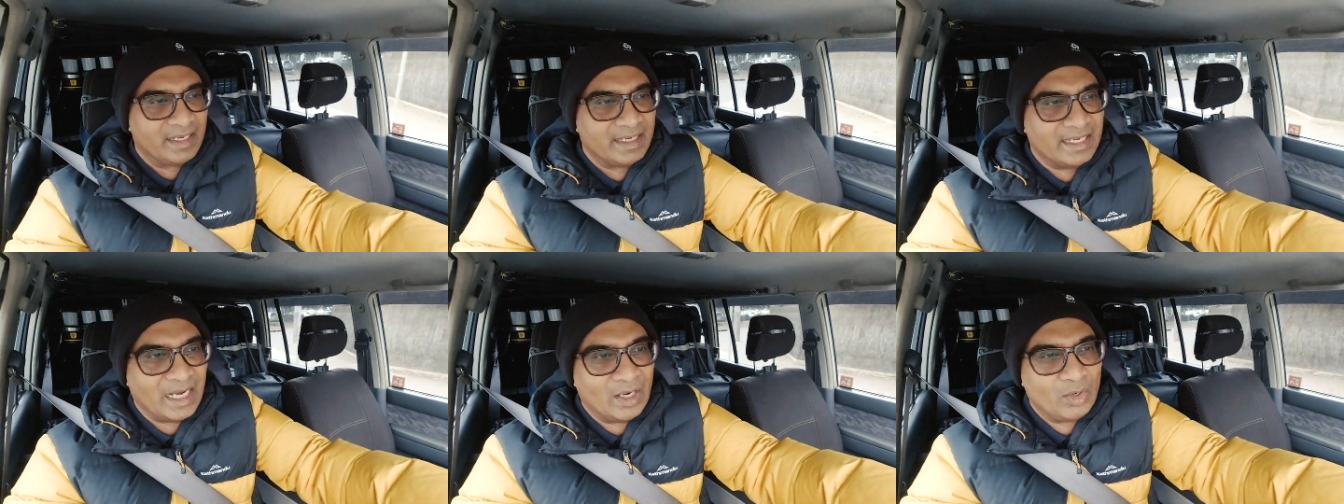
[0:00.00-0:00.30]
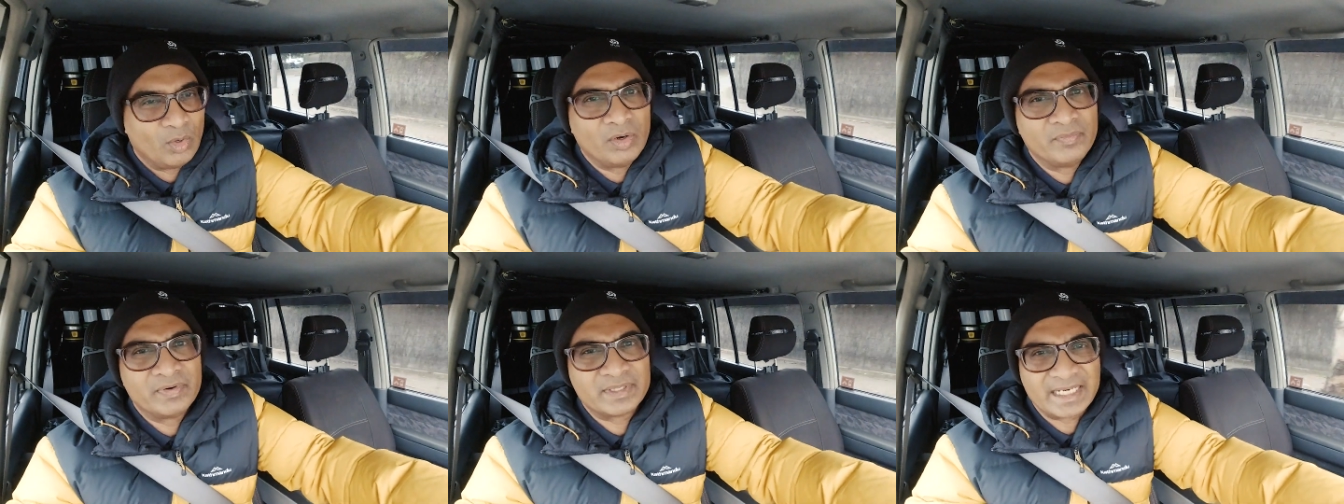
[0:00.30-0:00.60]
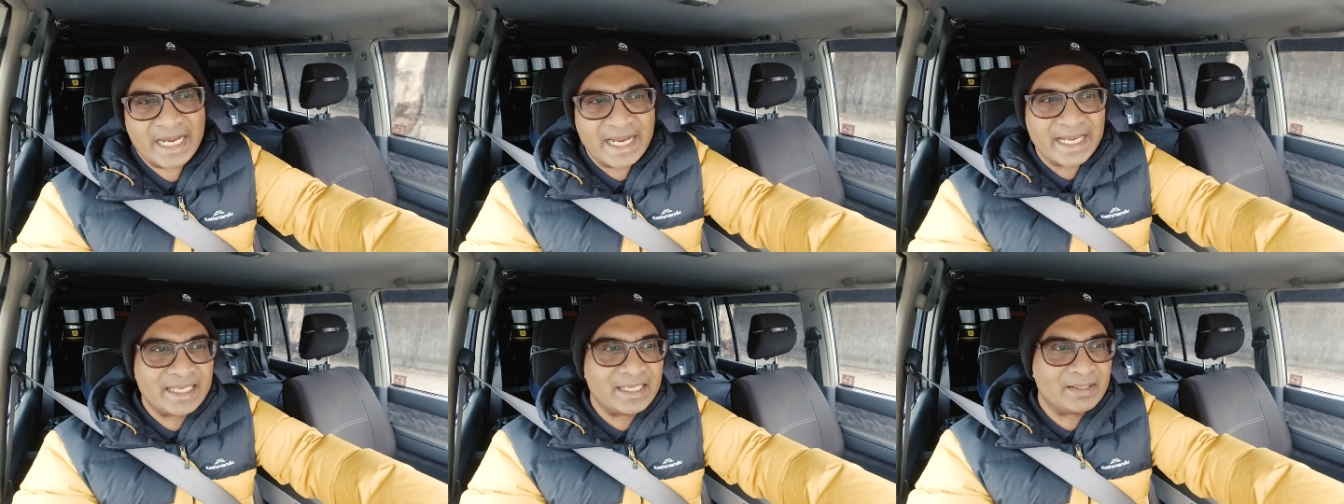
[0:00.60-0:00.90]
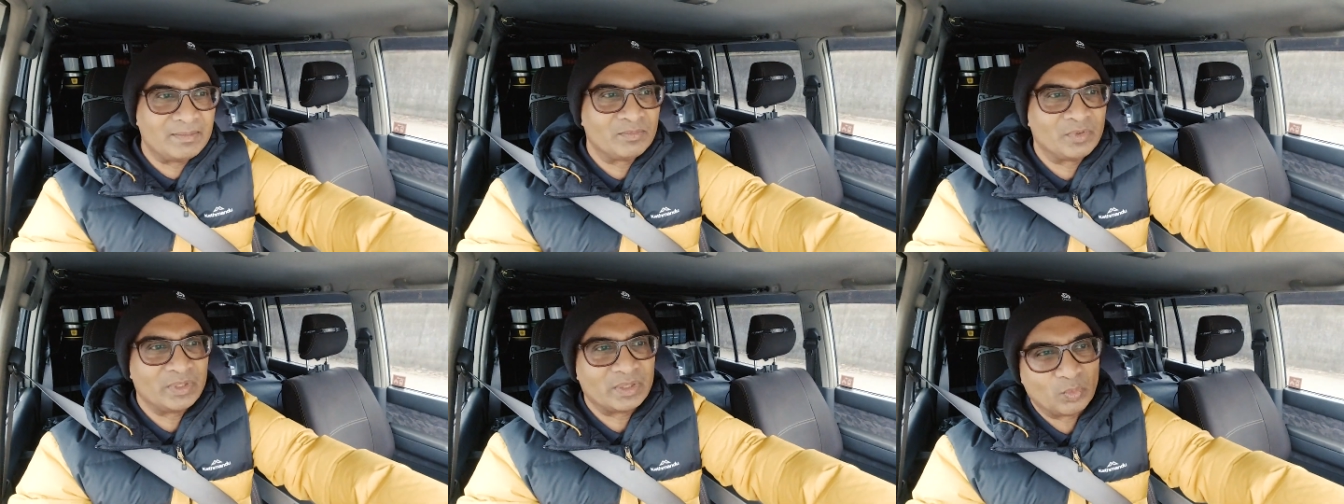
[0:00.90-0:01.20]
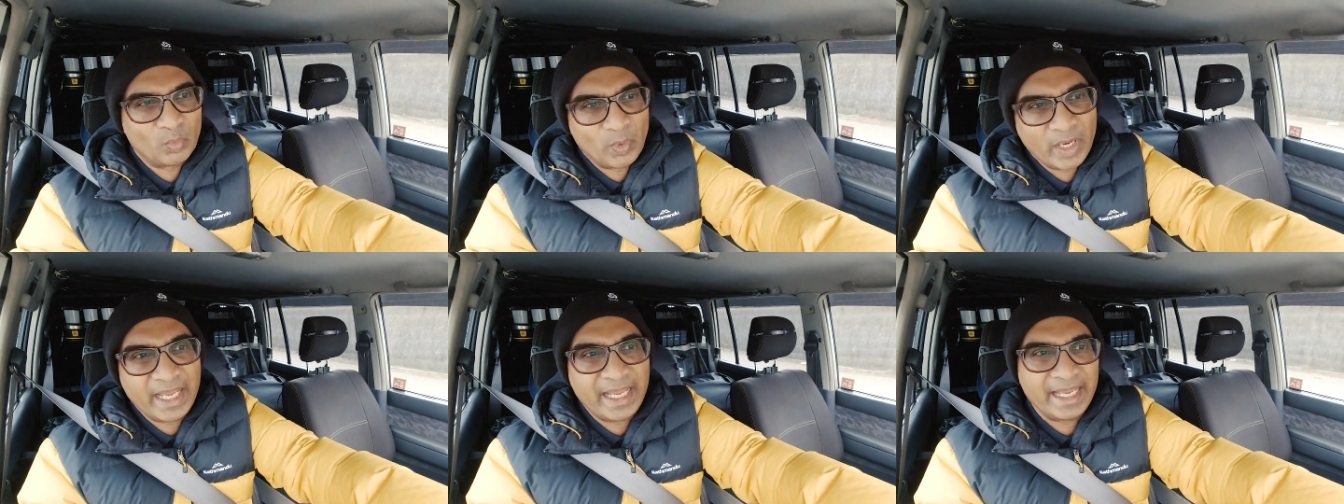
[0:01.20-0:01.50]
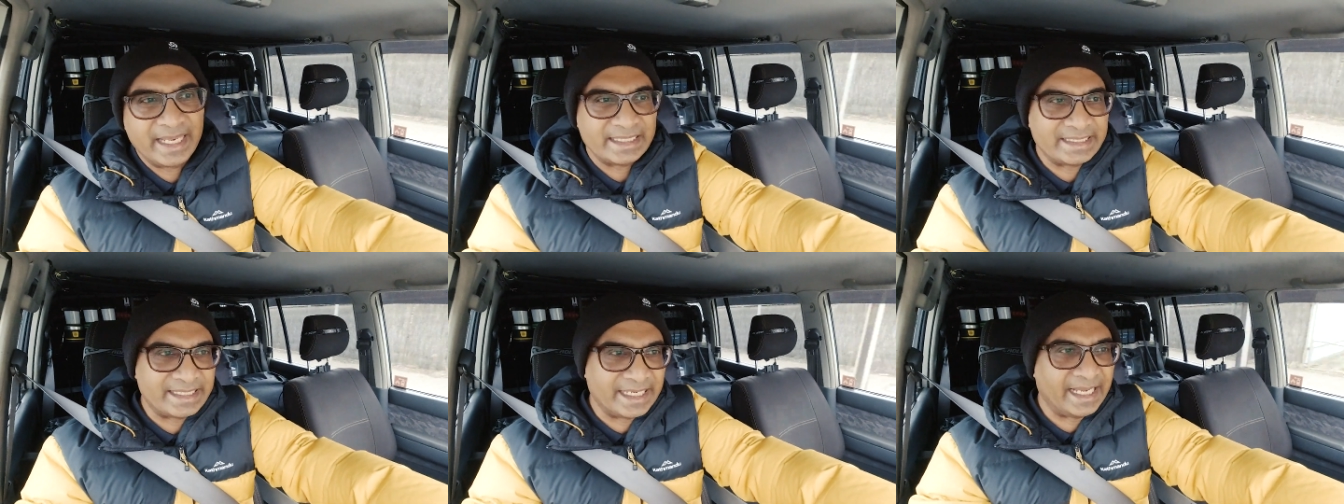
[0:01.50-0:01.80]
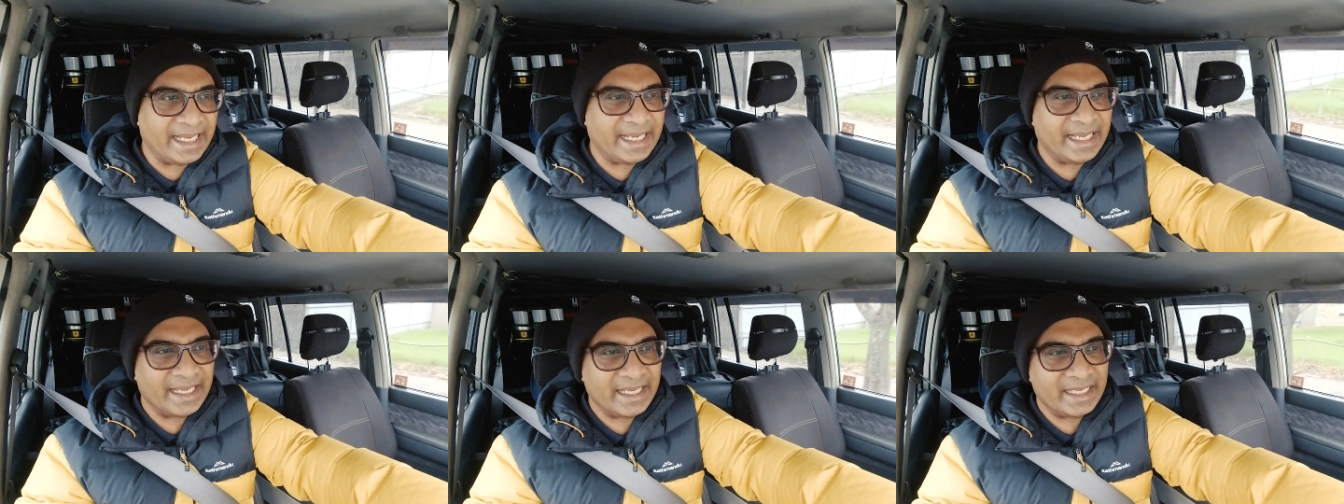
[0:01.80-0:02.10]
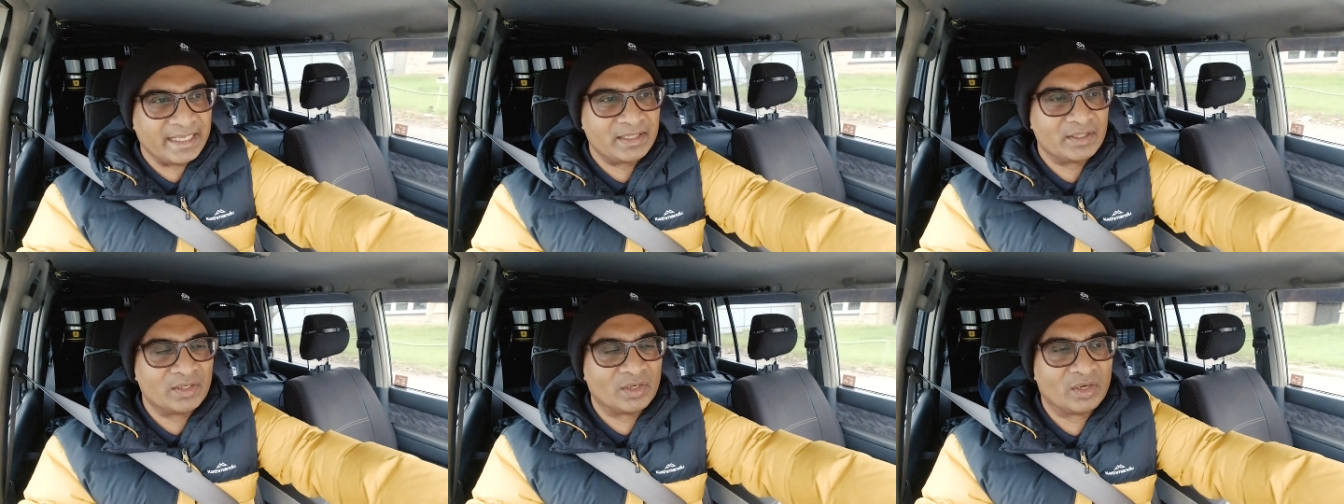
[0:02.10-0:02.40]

Now over time, with wear and tear,